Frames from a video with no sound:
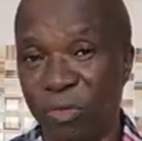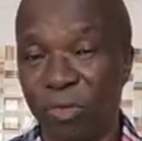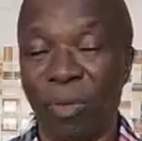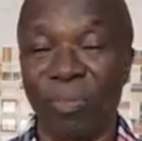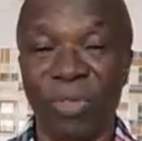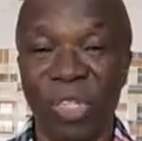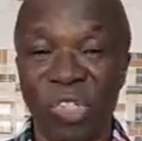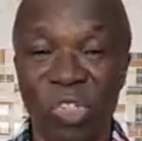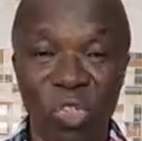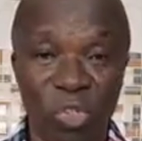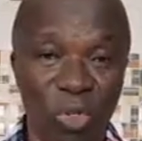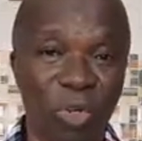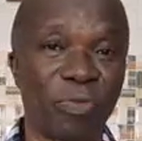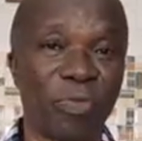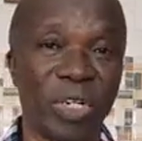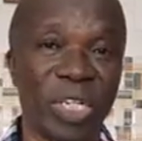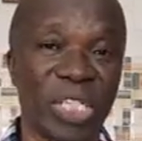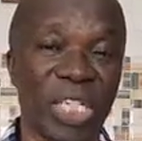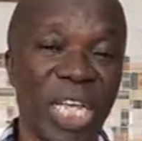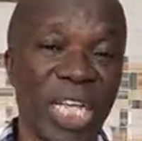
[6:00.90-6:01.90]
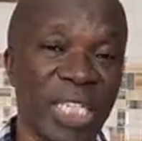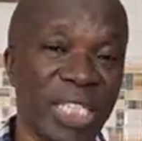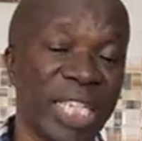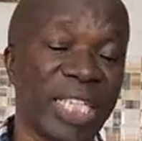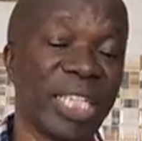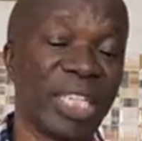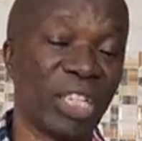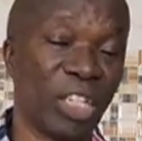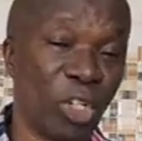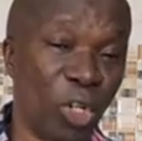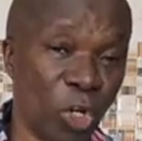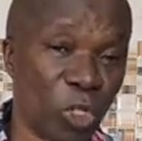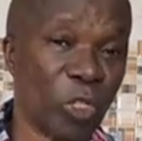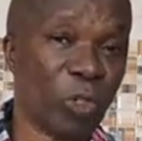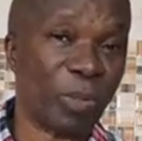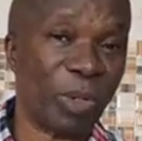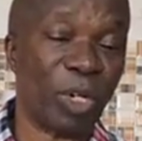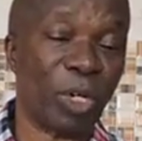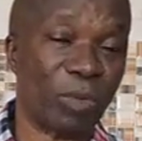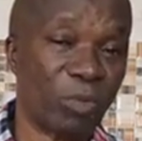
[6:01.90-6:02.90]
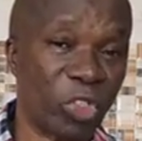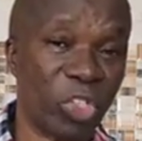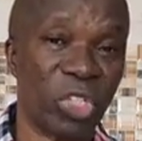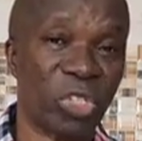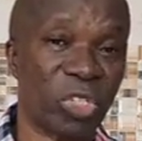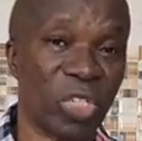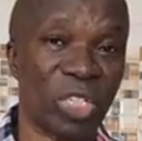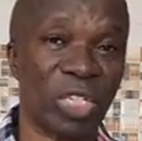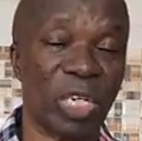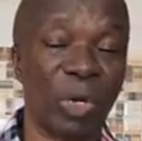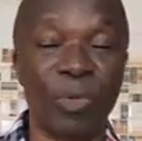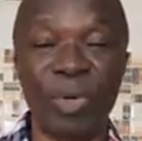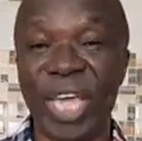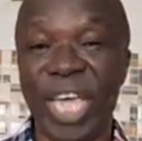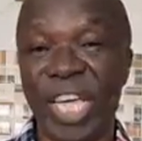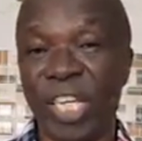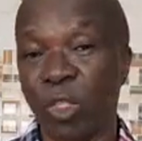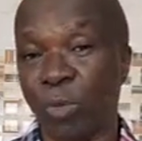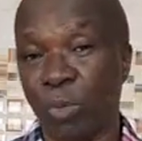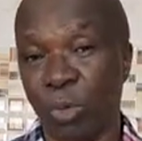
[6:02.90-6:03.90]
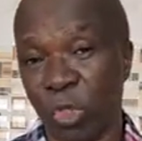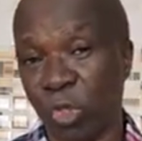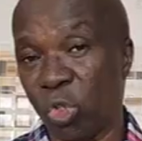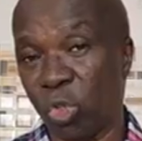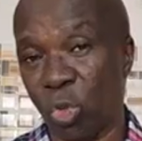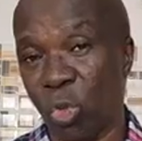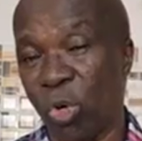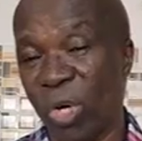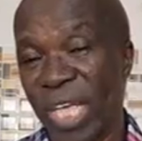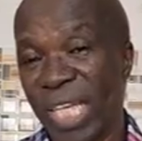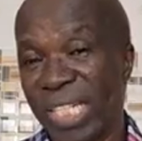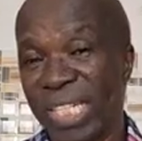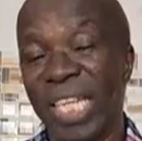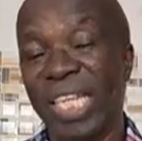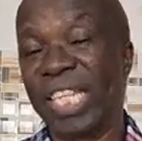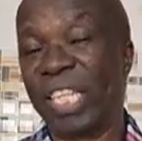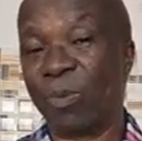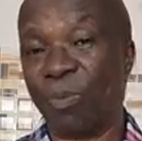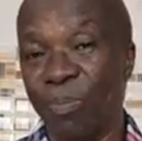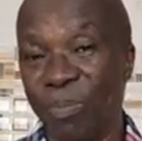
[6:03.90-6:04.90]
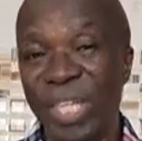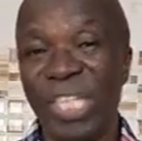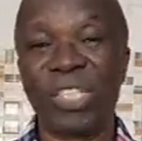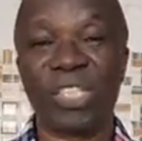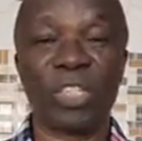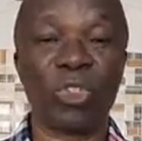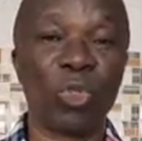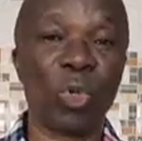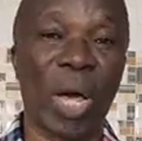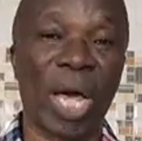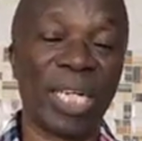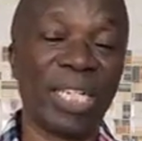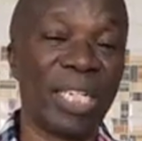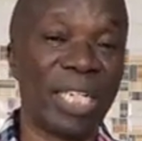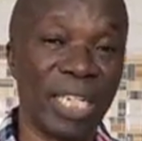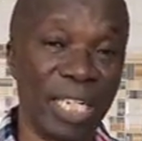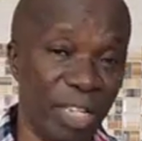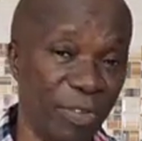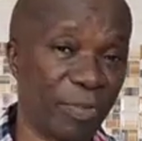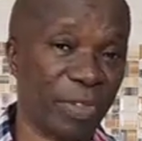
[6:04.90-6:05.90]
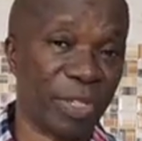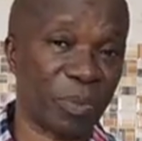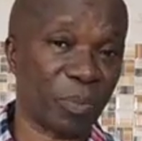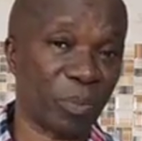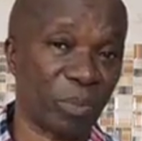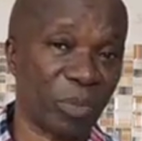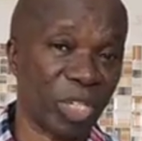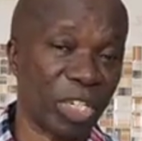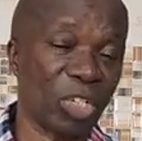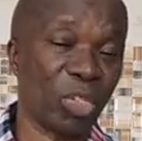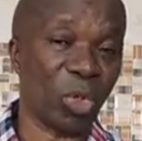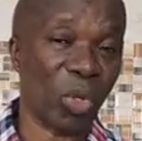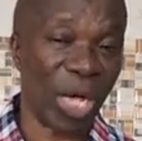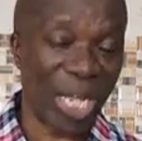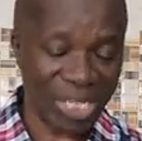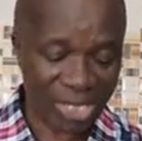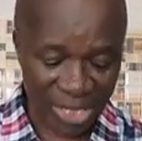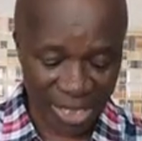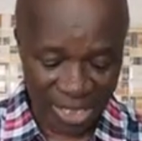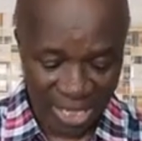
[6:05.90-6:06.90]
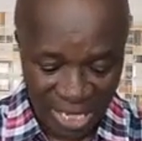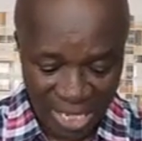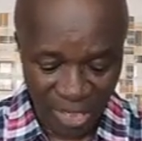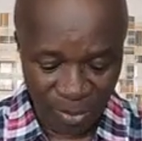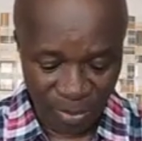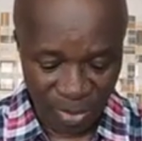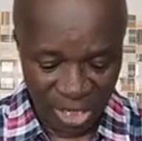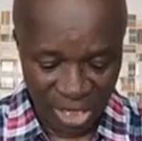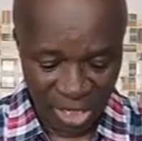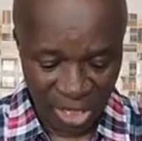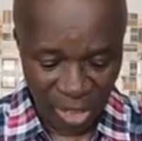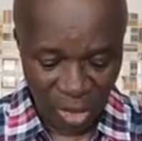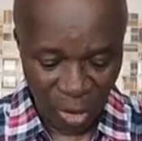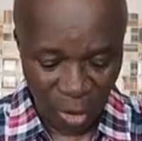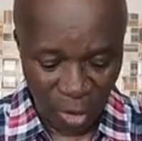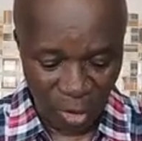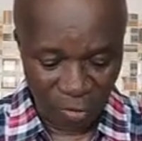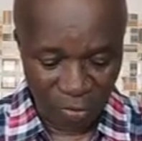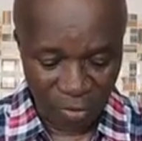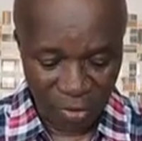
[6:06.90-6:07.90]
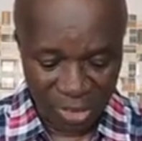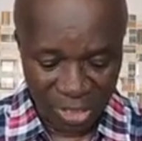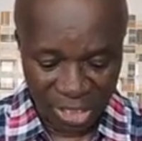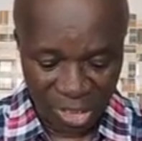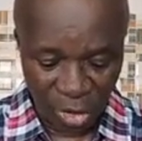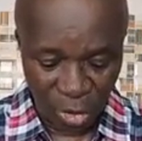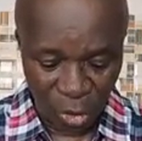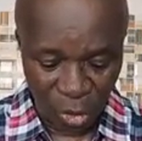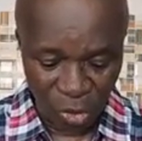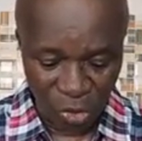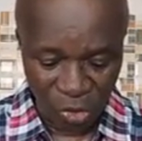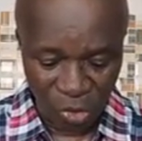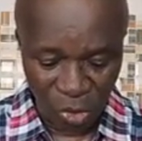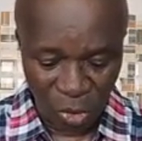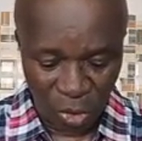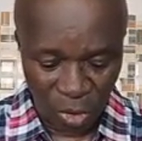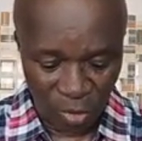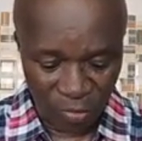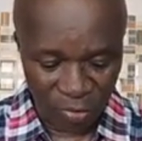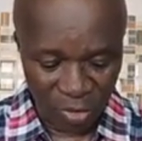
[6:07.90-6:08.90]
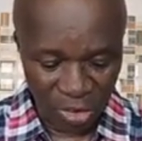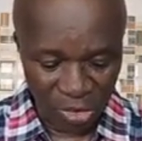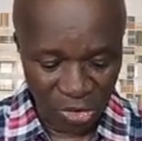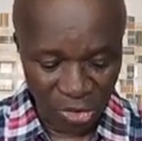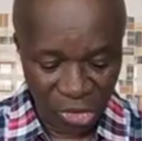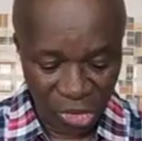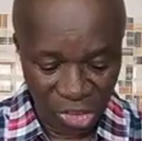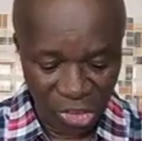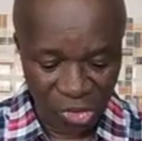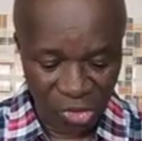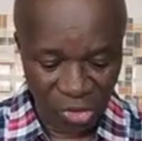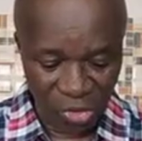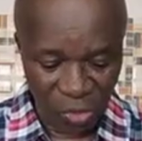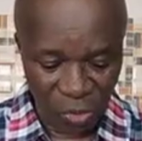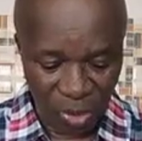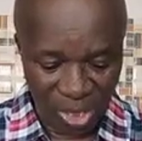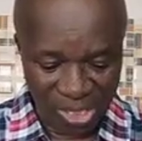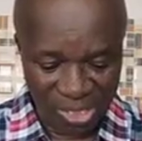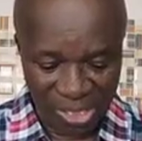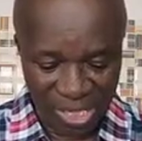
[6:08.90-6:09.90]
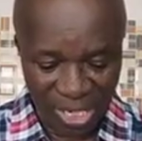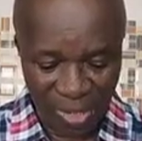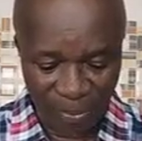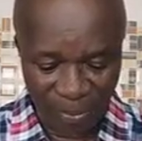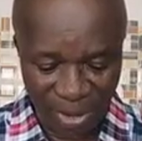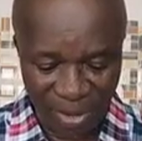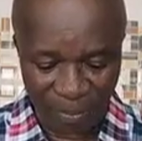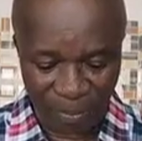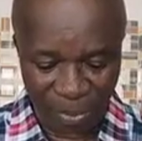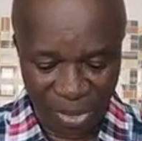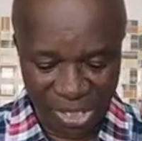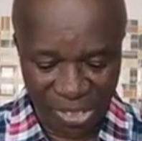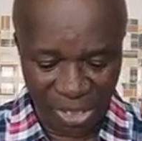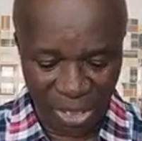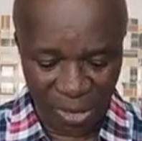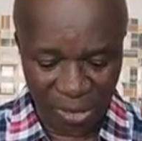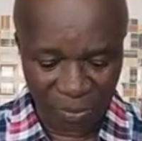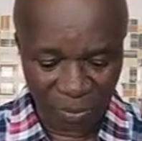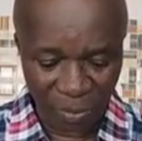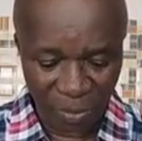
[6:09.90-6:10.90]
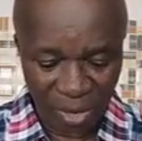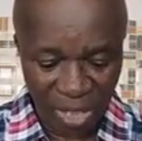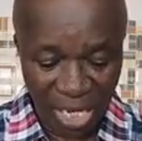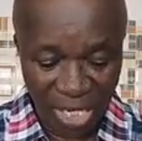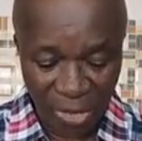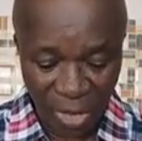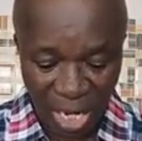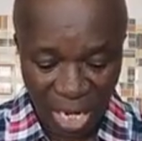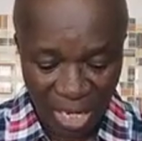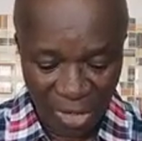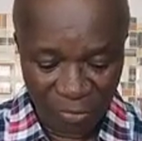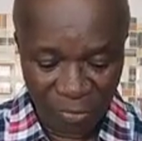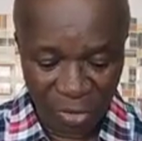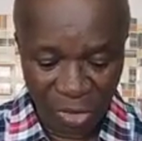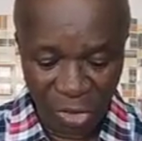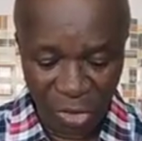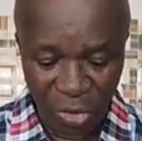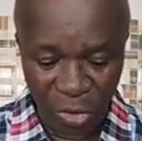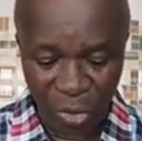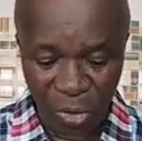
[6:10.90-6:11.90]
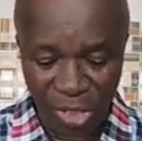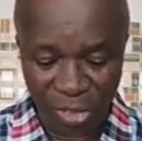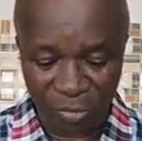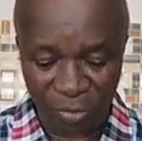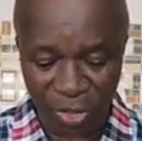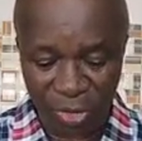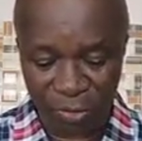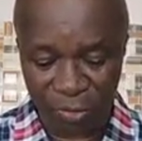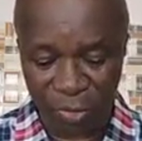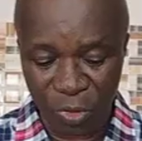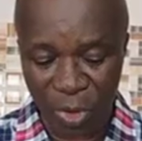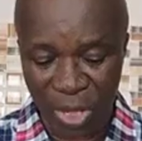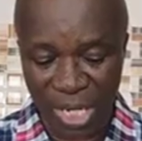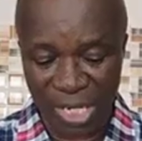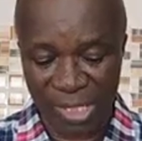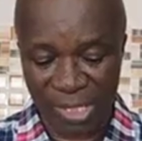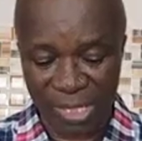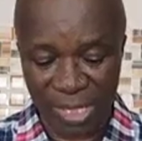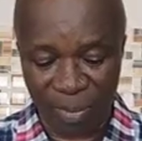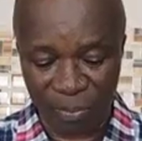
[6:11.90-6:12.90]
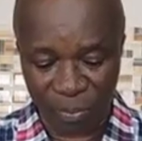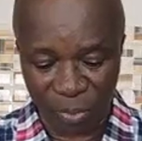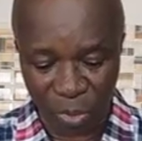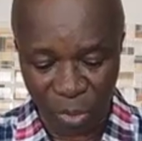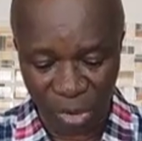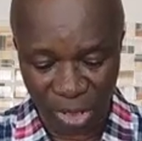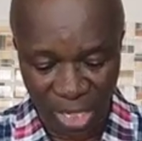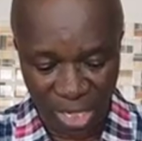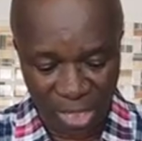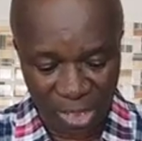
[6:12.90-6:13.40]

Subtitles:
from the sufferings that the gospel of Jesus Christ will expose you to, then it means that you are living, you know, as an enemy of the cross of Jesus Christ. Amen. Praise God. And you have, you know, a few examples